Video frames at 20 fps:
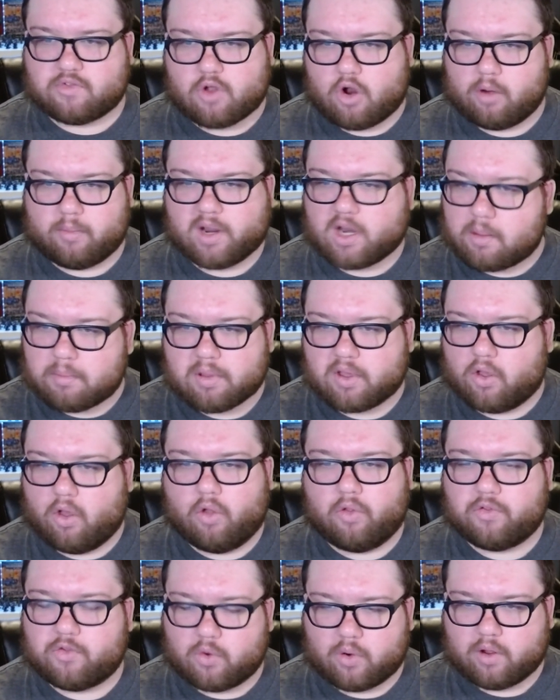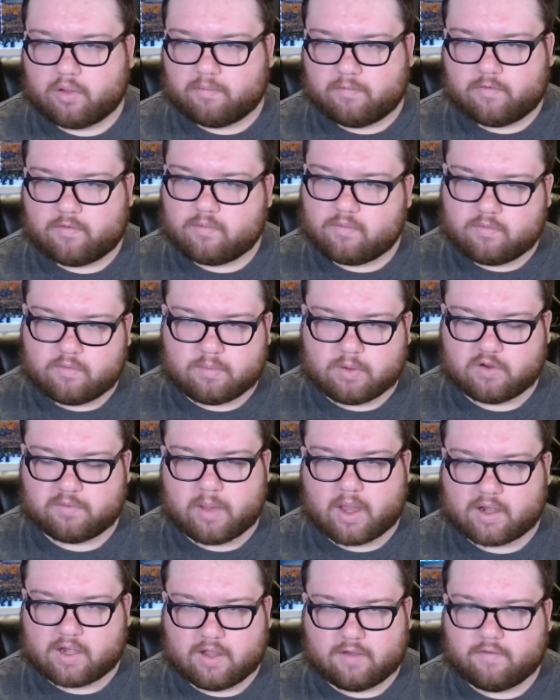army to build sort of
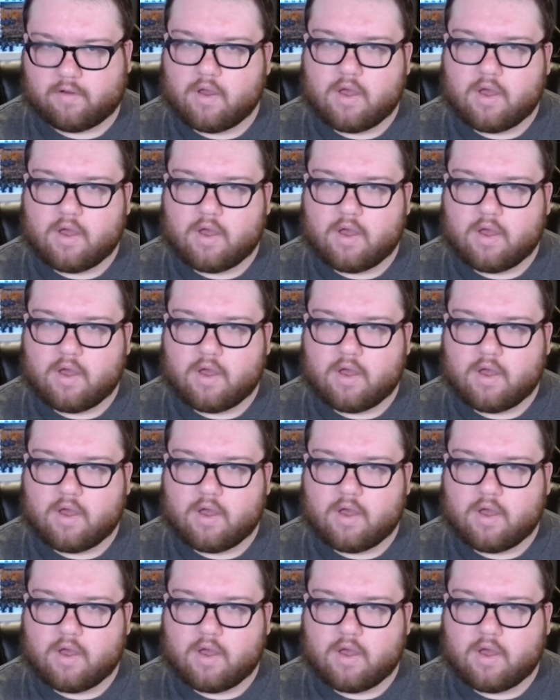perspective.